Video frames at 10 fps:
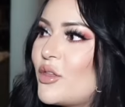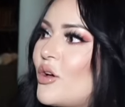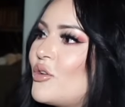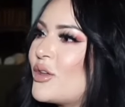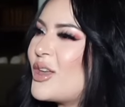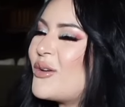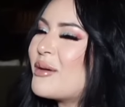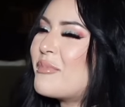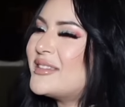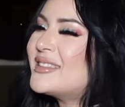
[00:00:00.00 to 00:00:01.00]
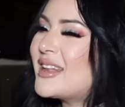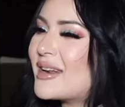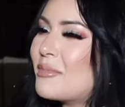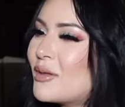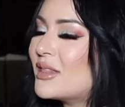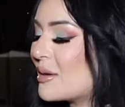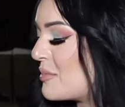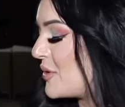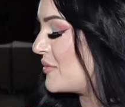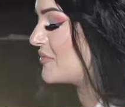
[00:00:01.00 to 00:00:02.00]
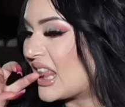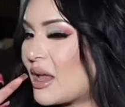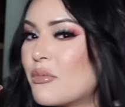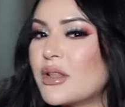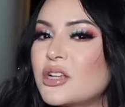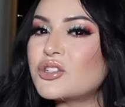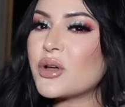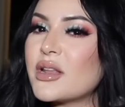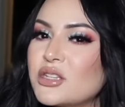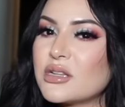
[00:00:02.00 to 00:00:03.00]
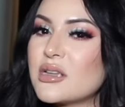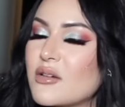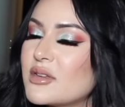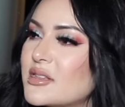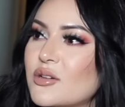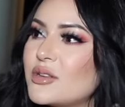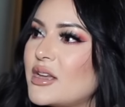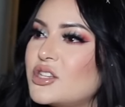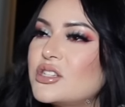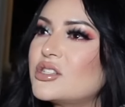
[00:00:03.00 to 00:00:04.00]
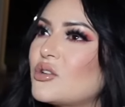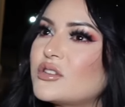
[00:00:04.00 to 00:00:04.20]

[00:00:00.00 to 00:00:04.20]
though no quiero que pase tan rápido el tiempo. Yeah. I'm really enjoying Angelique every single day. She's so